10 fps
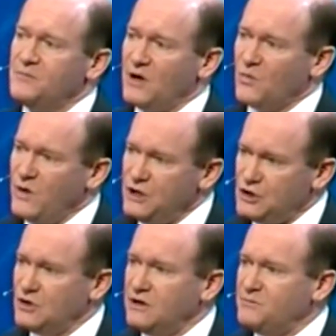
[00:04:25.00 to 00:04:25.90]
but we
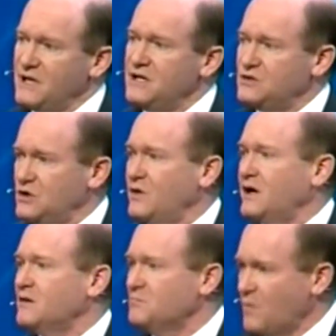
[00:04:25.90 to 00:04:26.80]
should be
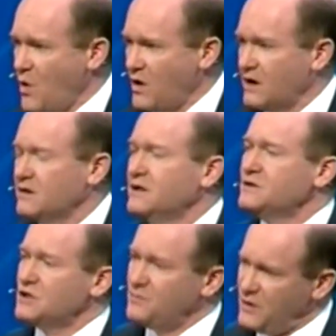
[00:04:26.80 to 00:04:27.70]
doing more
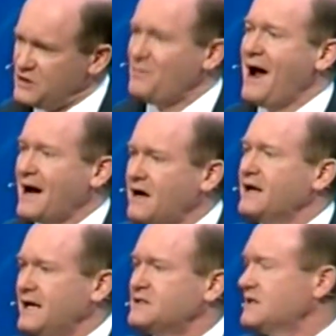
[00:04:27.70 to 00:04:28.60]
to push back
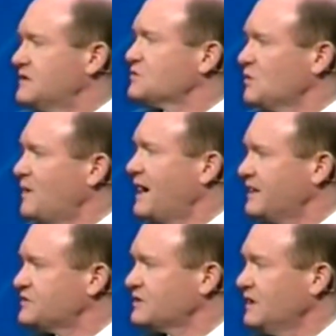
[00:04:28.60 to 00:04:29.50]
on anti-Israel
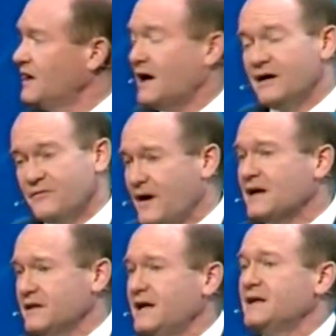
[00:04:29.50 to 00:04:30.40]
bias, on,
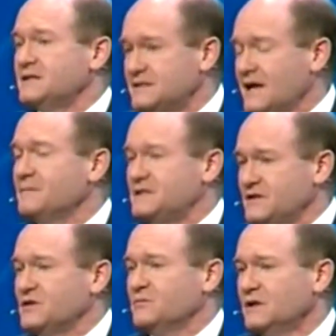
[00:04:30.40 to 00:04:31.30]
frankly,
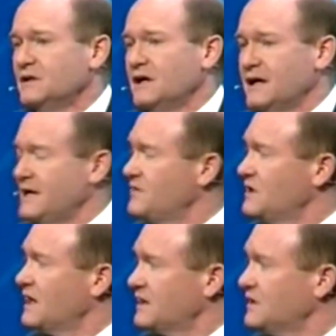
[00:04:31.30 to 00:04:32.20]
anti-Semitism in
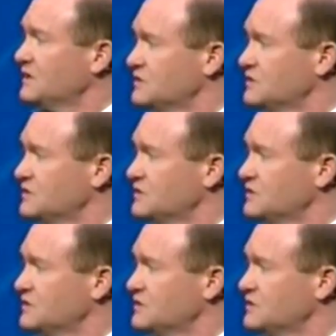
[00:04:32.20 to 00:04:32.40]
the United